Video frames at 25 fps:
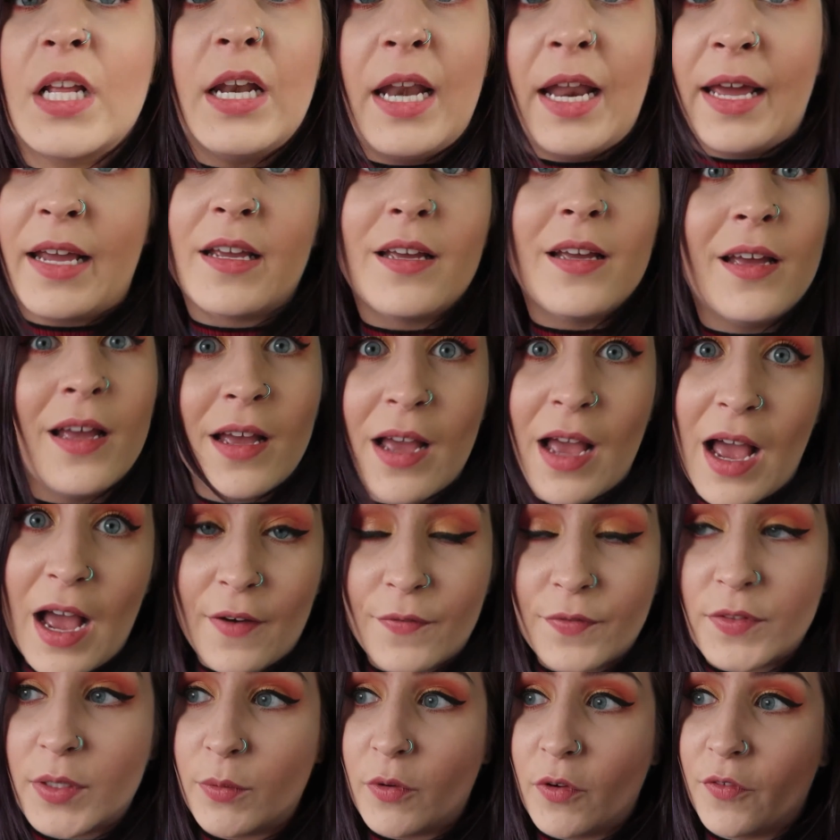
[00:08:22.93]
like
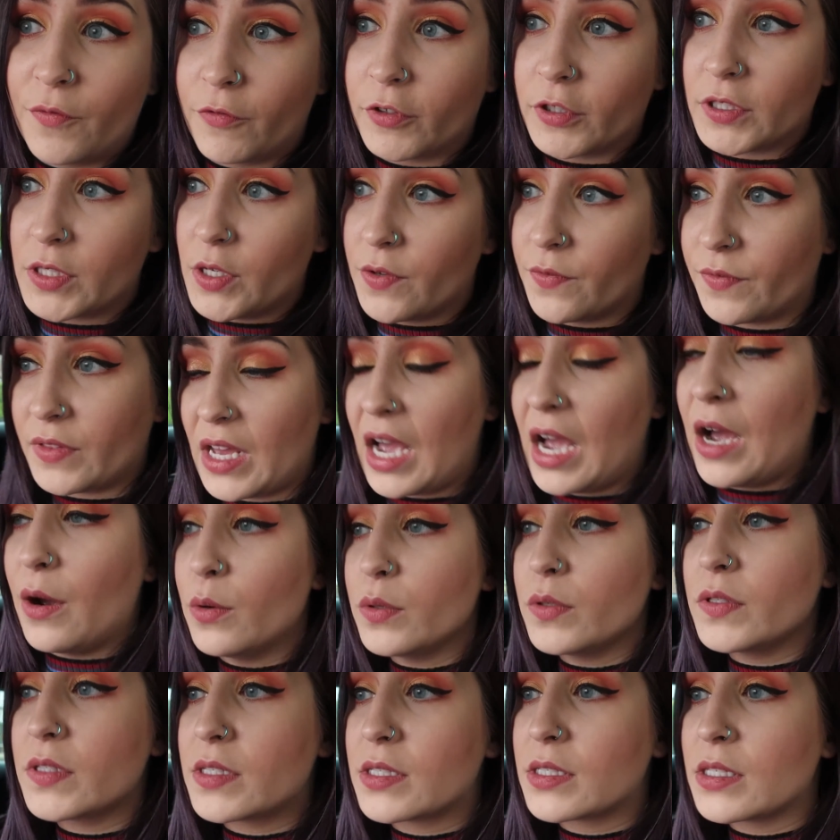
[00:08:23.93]
after we've reserved the
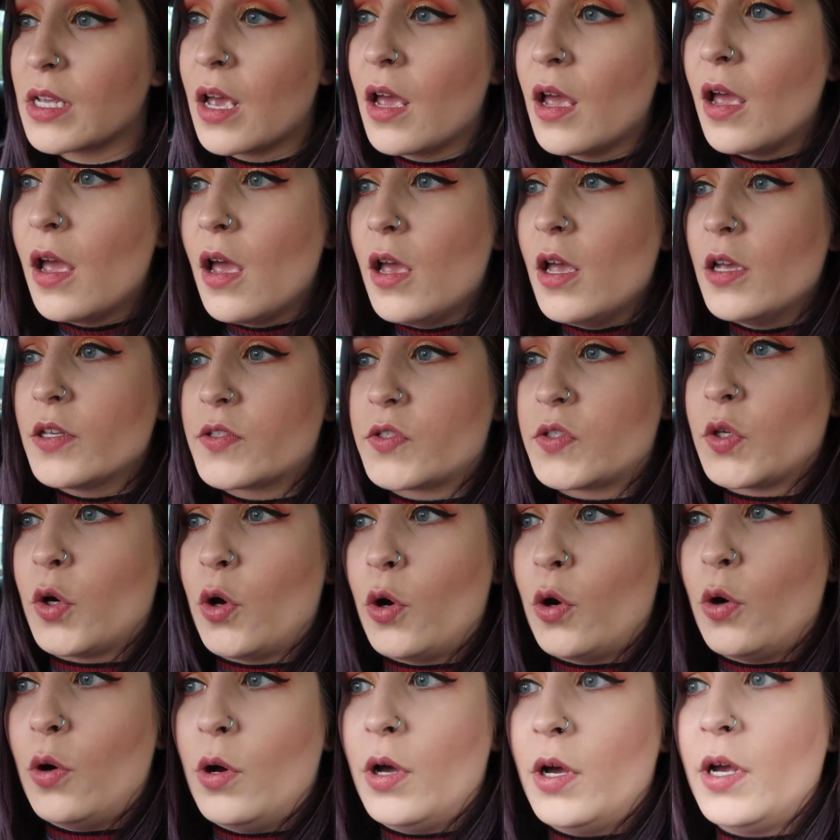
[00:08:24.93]
house.
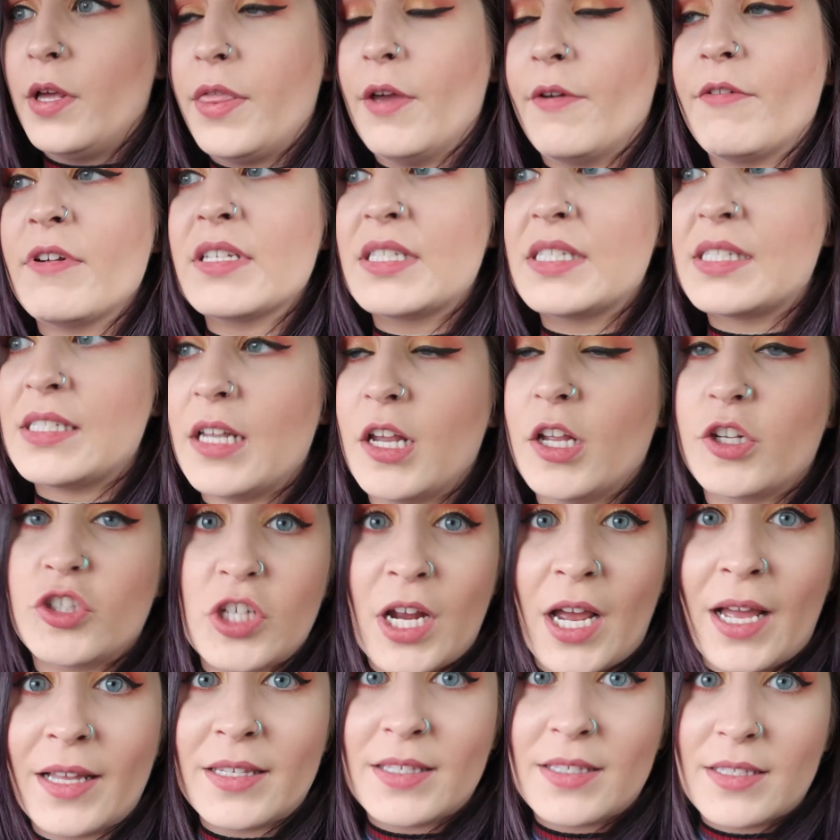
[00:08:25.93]
So there is still a
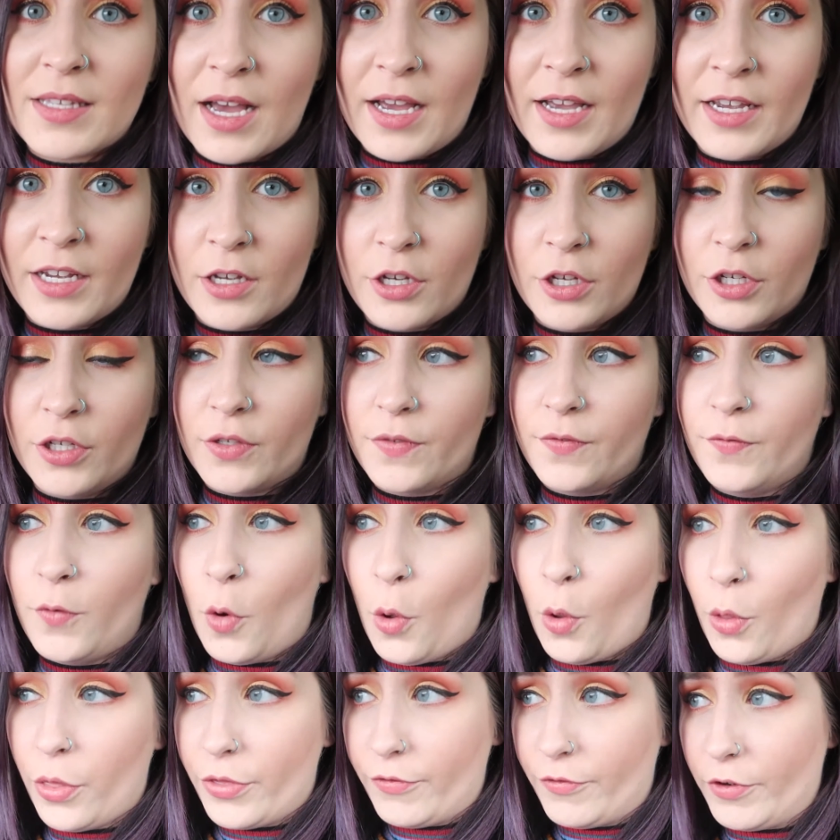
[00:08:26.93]
chance that it could
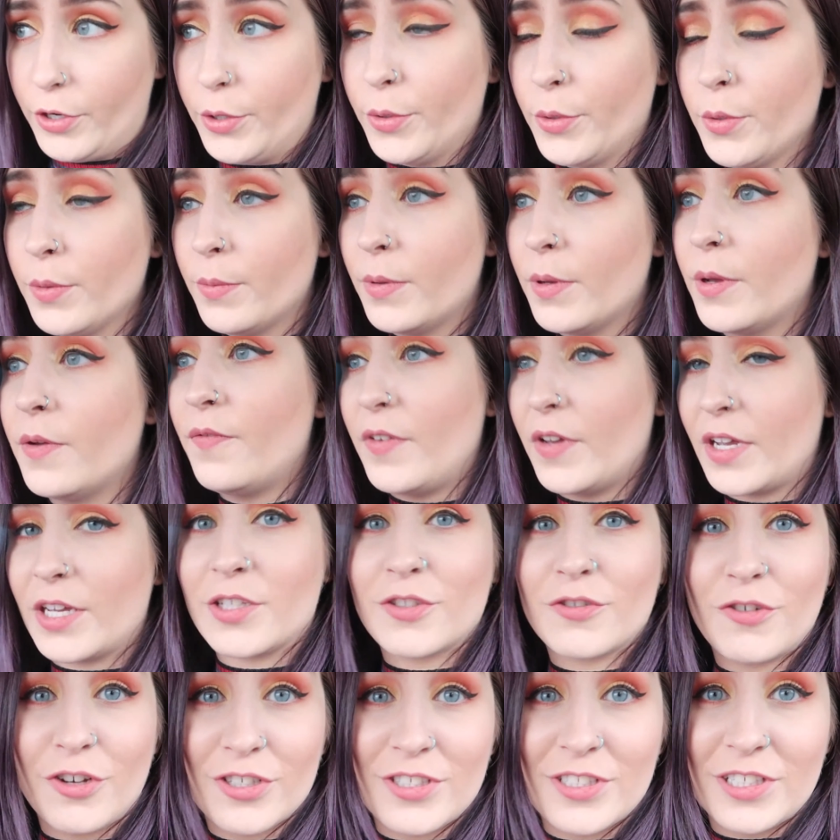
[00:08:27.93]
fall through.
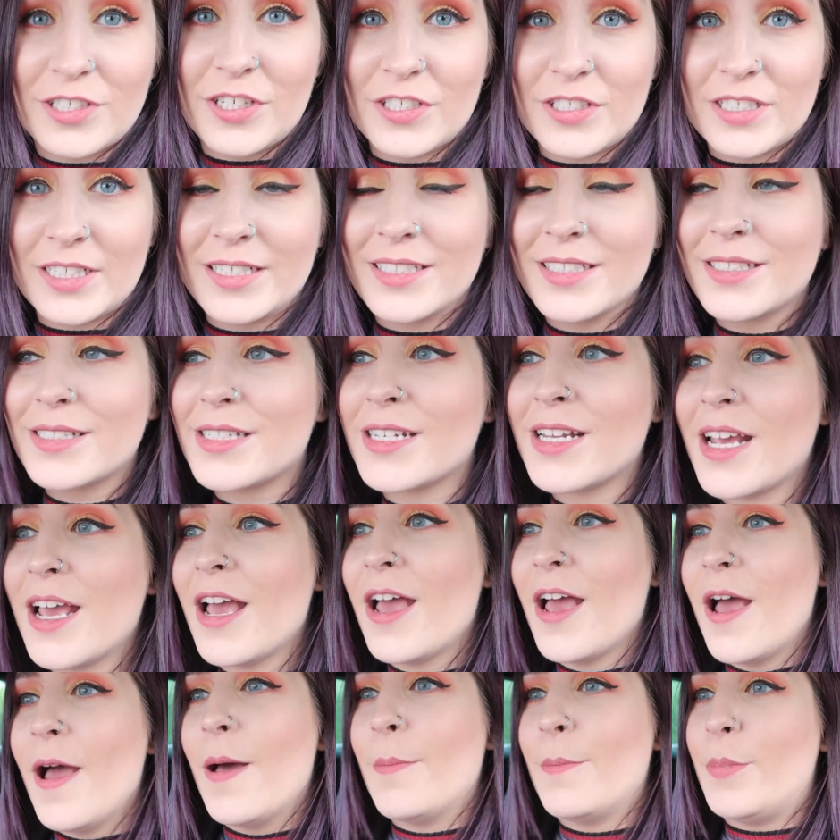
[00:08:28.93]
Fingers crossed it doesn't.
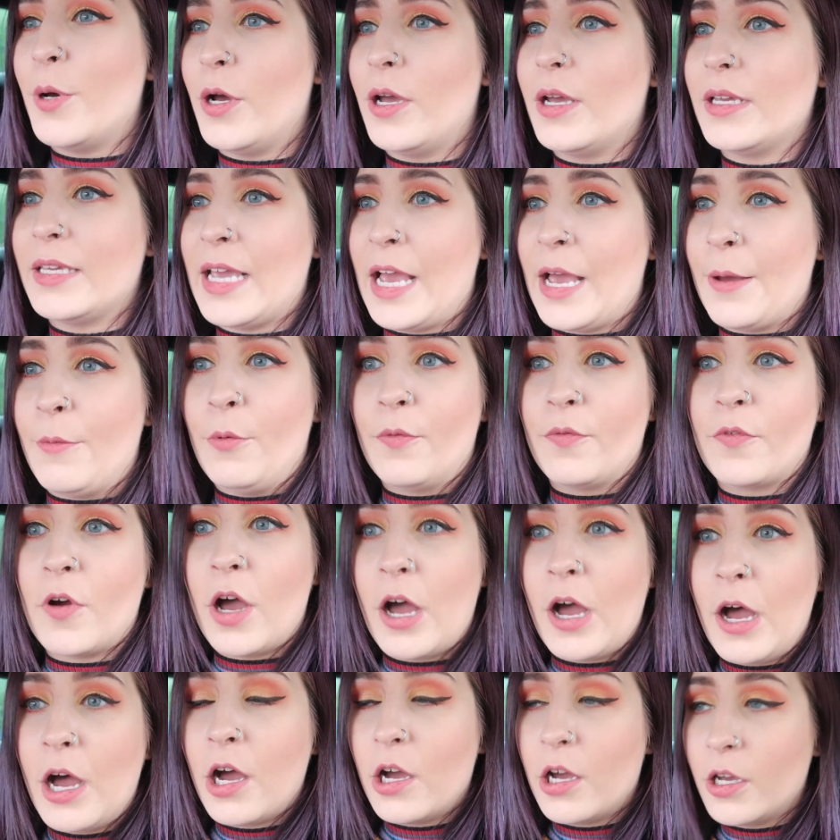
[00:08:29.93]
But yeah, we've
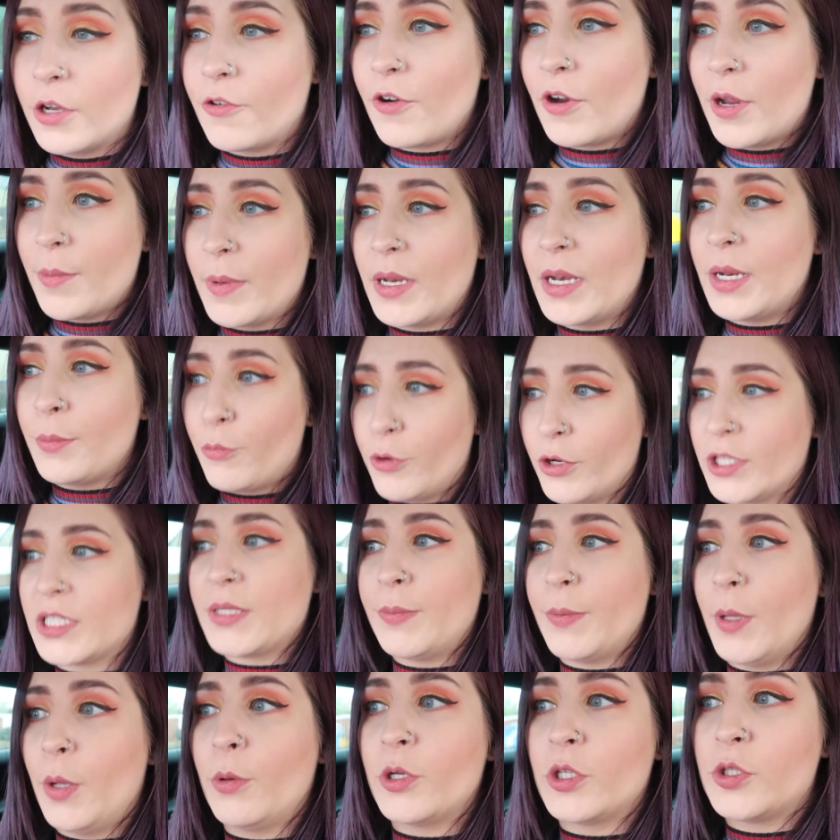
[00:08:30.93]
got our agreement in
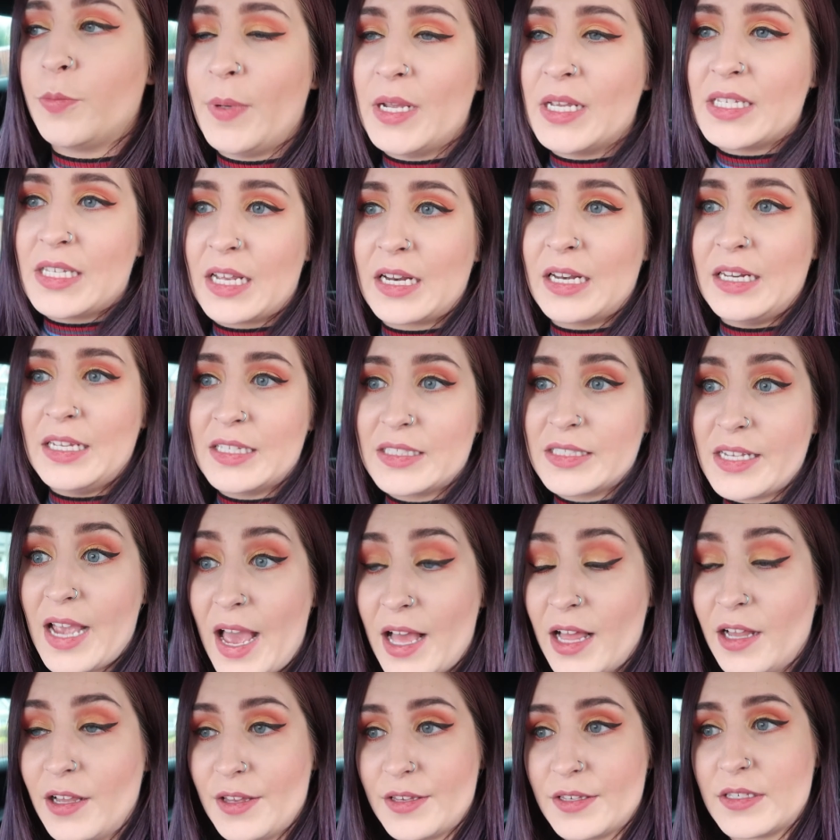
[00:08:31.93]
principle, which basically
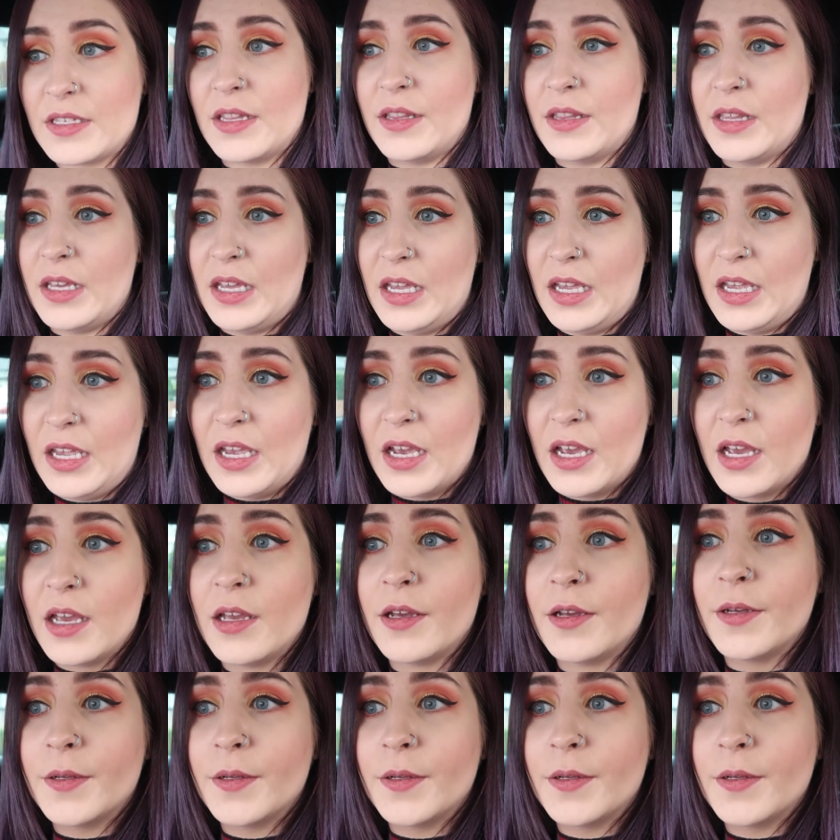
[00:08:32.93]
tells the